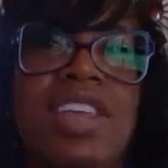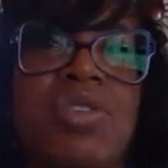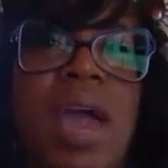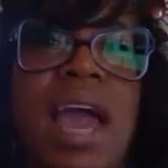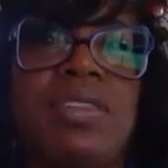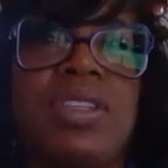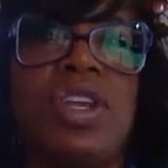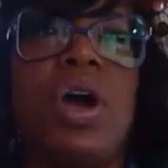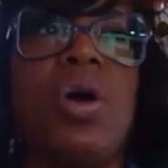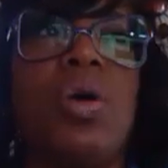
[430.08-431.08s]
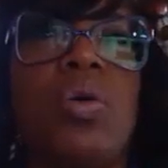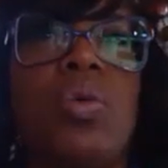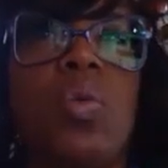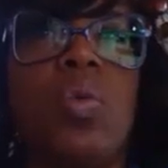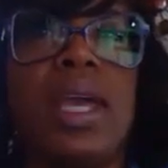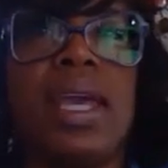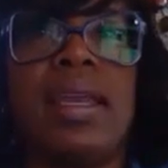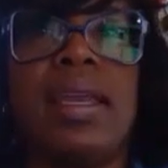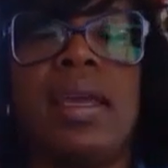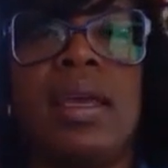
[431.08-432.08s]
And you have to know
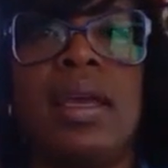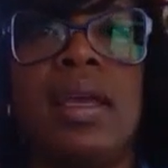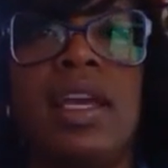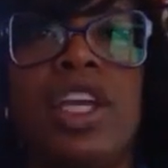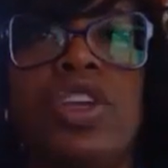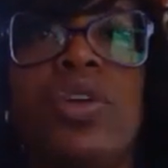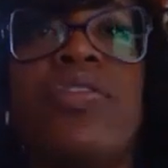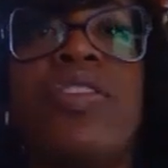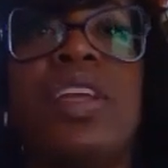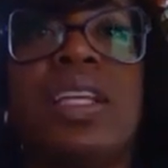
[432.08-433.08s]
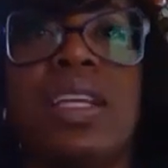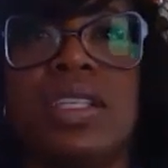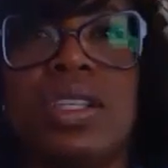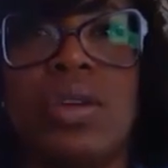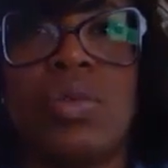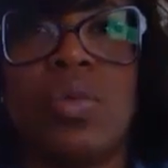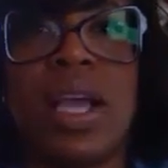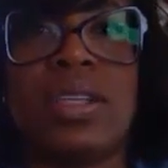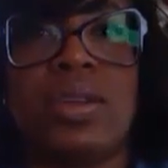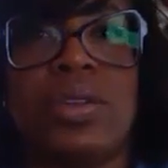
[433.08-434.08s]
when you're feeling a certain
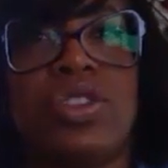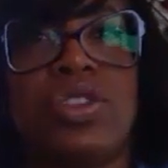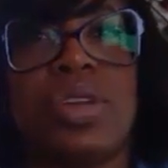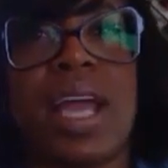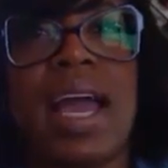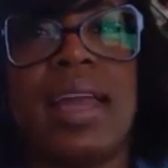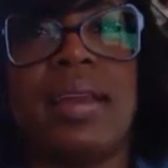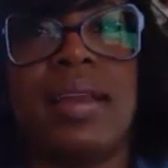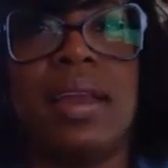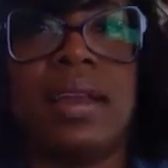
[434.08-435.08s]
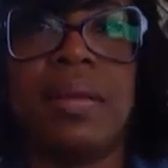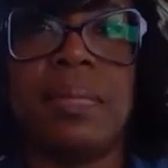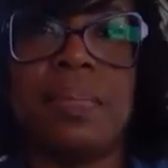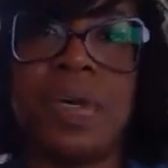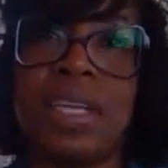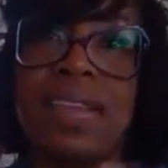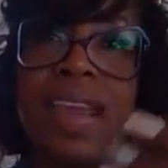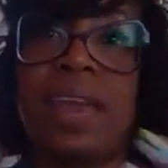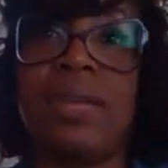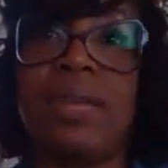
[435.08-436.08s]
way so that you're not putting
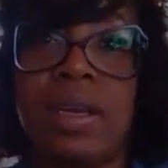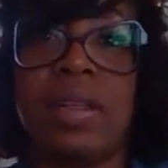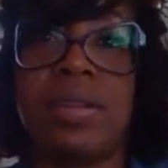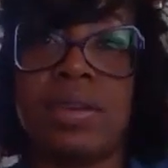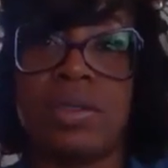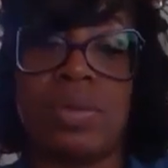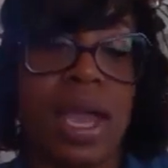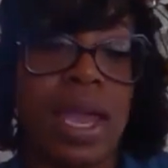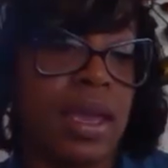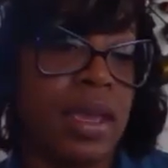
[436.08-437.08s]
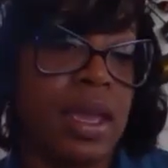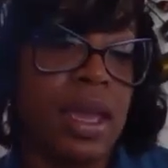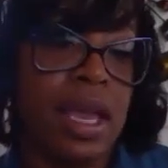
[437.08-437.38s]
that on others, right?